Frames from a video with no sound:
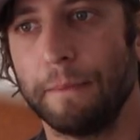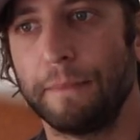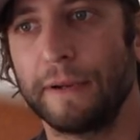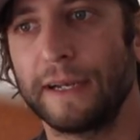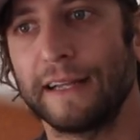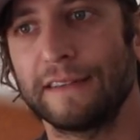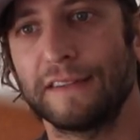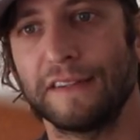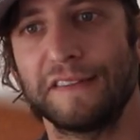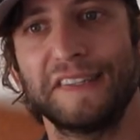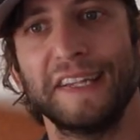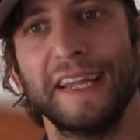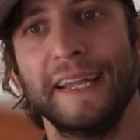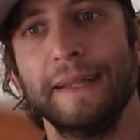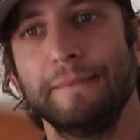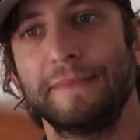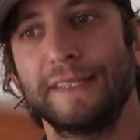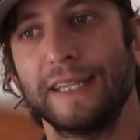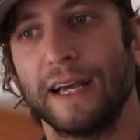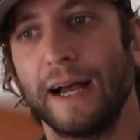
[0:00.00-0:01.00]
But at the
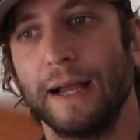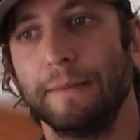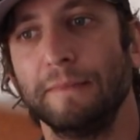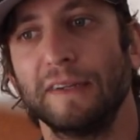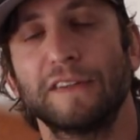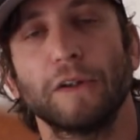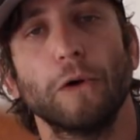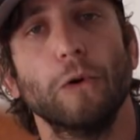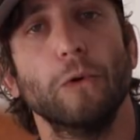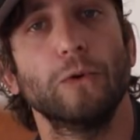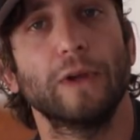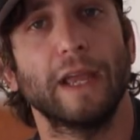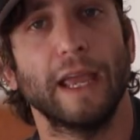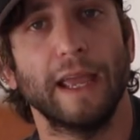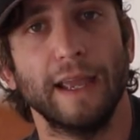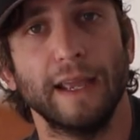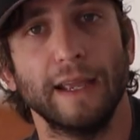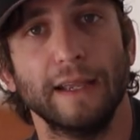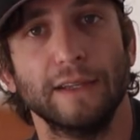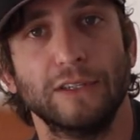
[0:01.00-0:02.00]
same time, it's
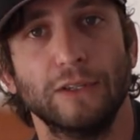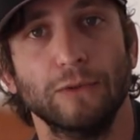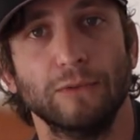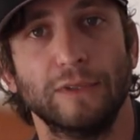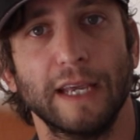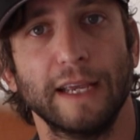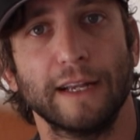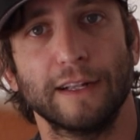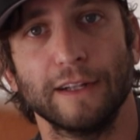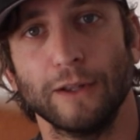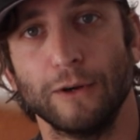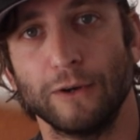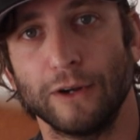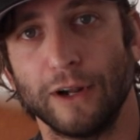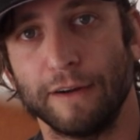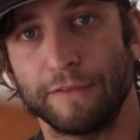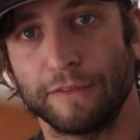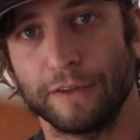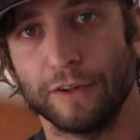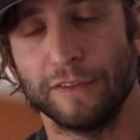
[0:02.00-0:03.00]
okay to take a load
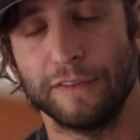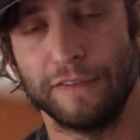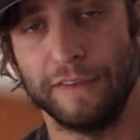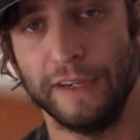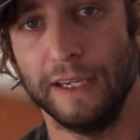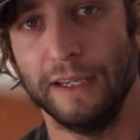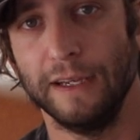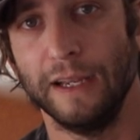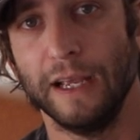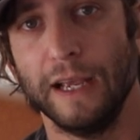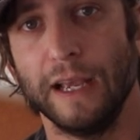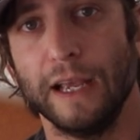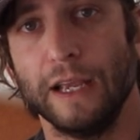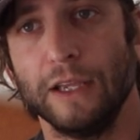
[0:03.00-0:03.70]
off your feet.